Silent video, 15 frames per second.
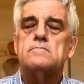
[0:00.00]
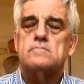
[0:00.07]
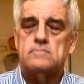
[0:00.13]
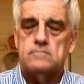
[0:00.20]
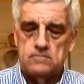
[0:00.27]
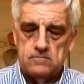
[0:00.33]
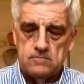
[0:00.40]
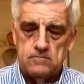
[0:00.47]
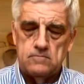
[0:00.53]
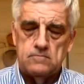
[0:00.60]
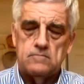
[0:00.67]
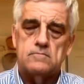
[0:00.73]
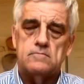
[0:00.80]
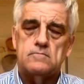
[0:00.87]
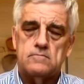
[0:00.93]

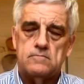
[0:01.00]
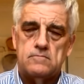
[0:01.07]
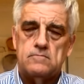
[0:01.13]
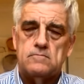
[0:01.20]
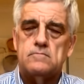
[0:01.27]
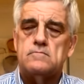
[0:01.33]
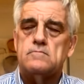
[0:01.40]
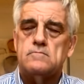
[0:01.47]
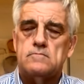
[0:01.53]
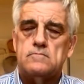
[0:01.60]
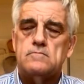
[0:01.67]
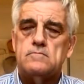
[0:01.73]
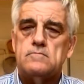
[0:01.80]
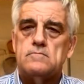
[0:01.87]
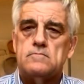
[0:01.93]

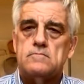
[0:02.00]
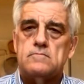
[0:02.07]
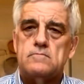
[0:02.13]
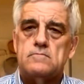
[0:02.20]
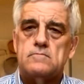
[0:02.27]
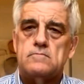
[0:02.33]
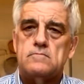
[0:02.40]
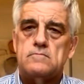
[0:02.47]
[no speech]